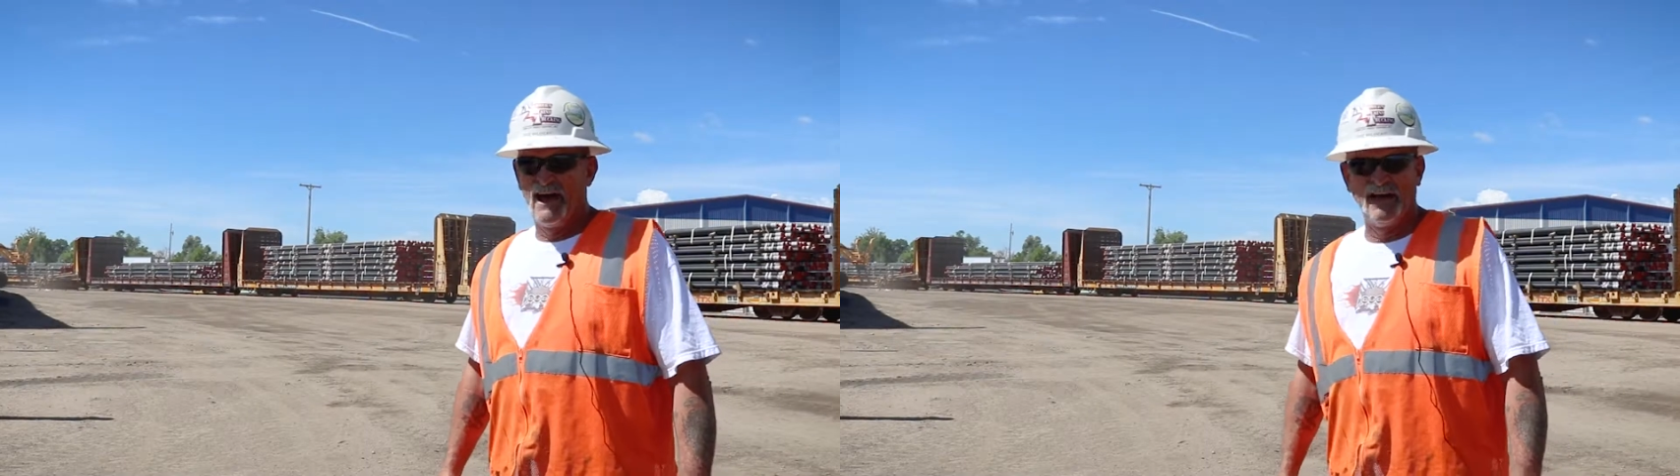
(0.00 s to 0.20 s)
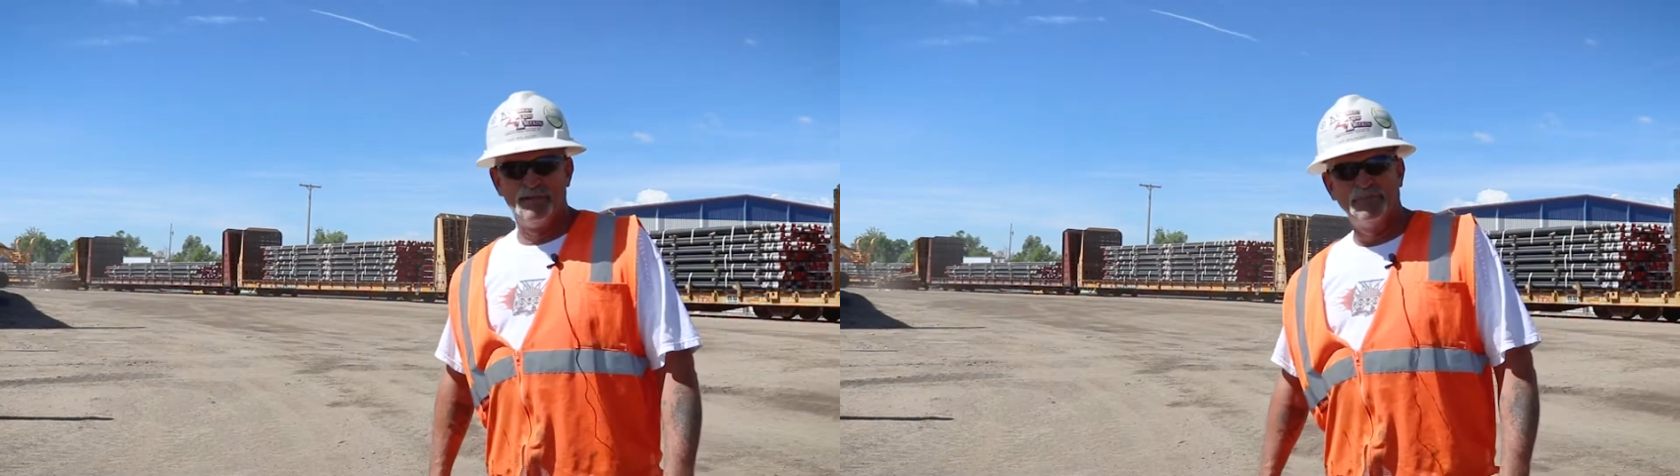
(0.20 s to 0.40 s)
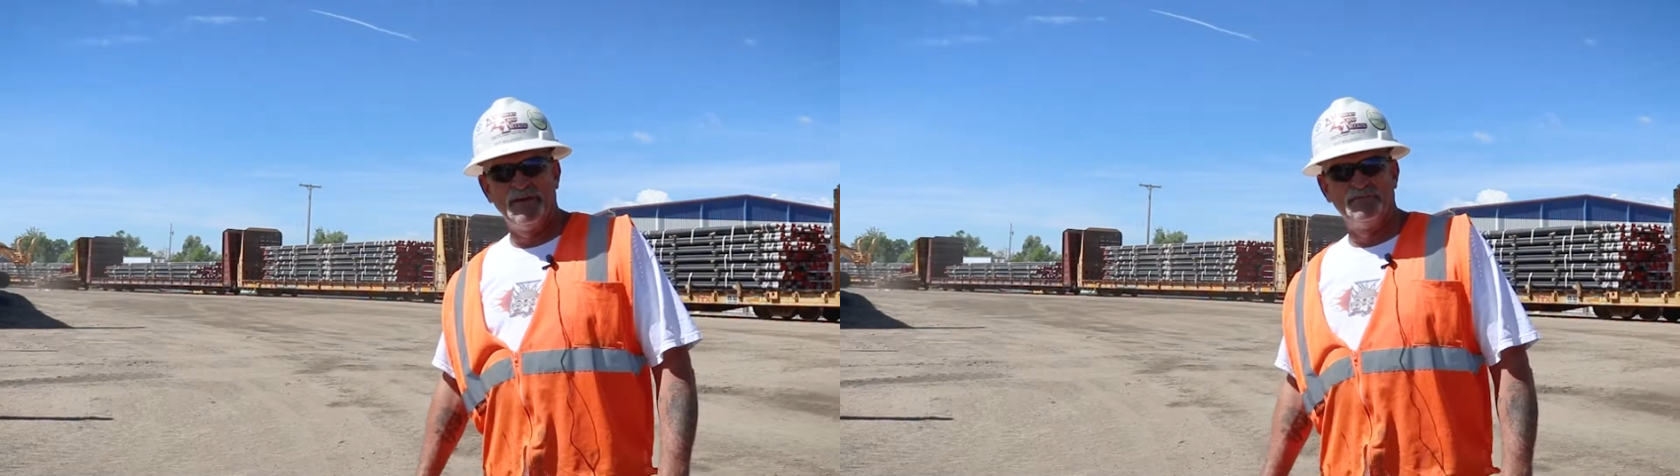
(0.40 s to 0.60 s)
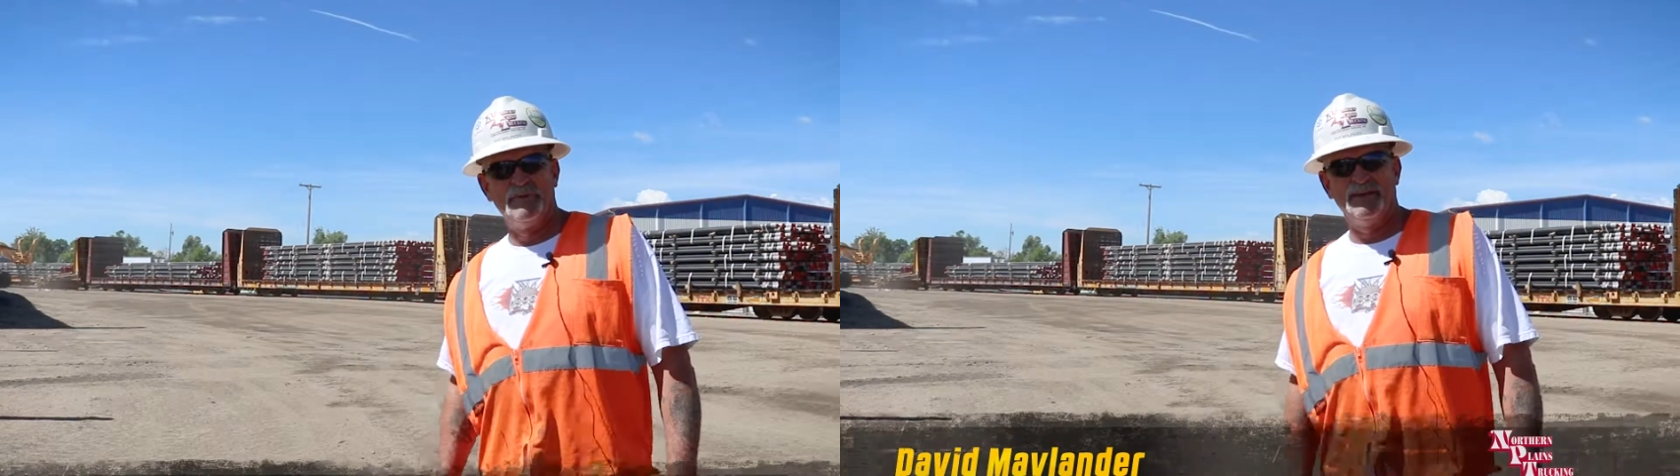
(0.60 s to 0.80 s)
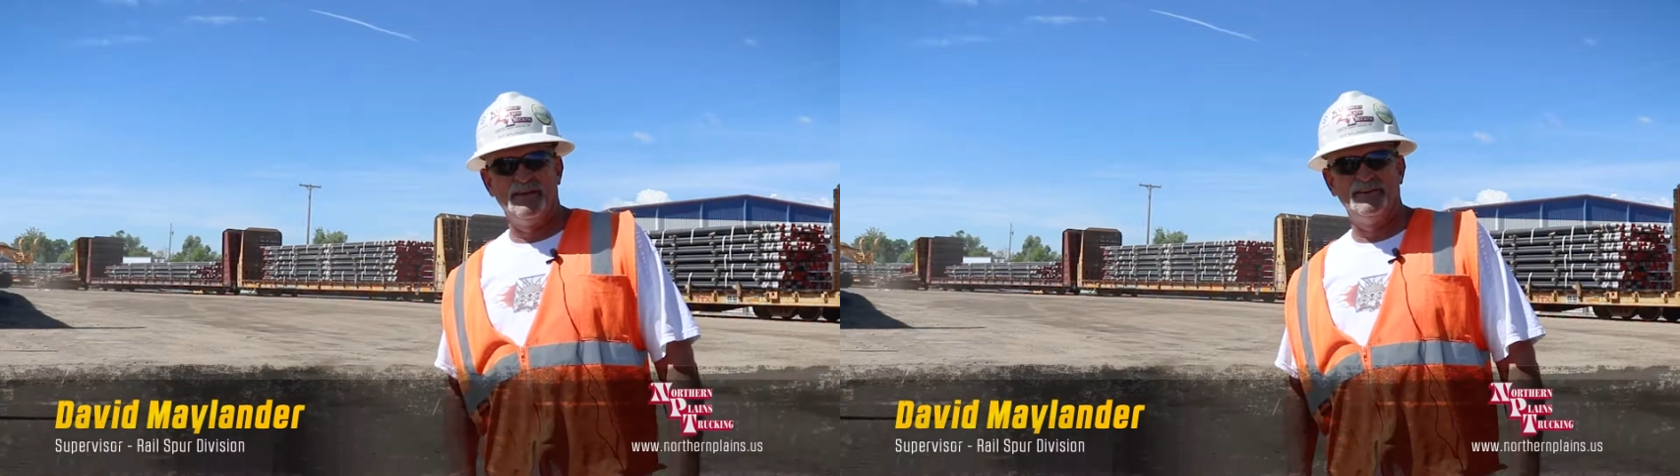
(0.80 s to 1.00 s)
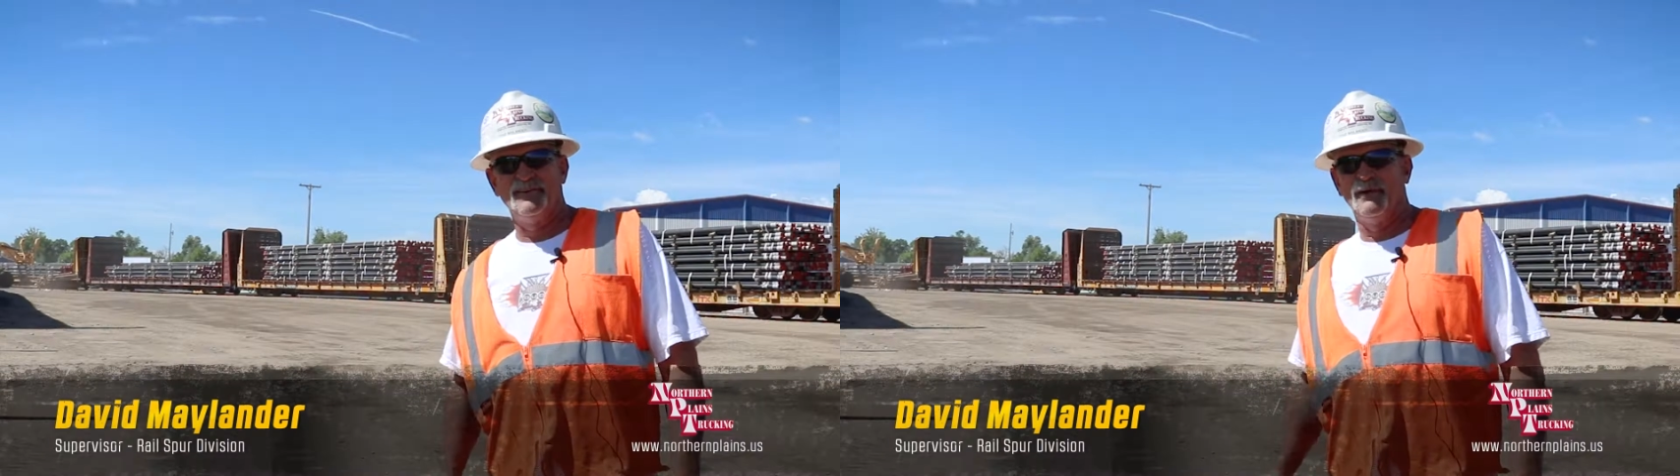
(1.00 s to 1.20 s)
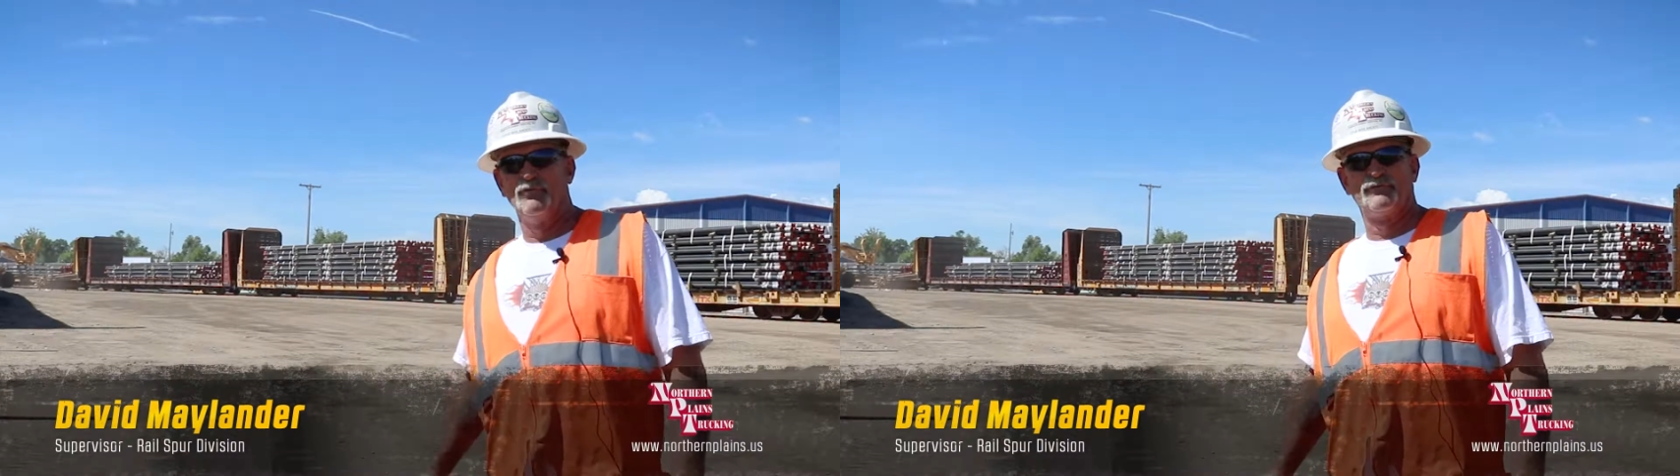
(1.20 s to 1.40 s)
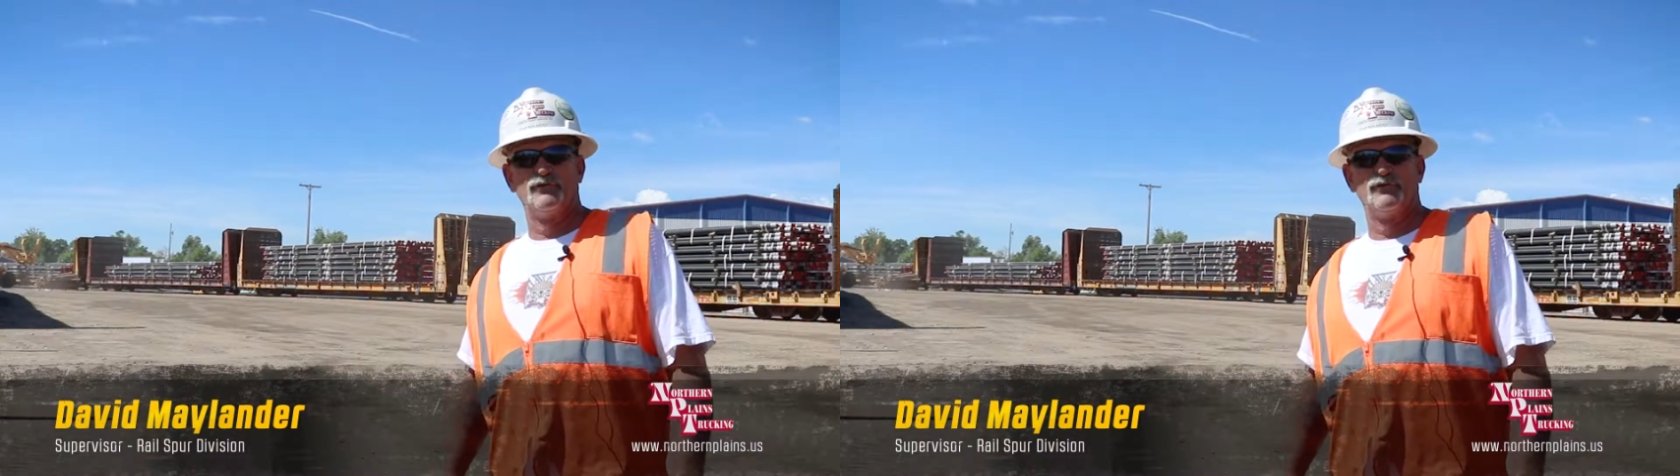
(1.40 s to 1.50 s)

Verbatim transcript: Hi, I'm David Maylander. I work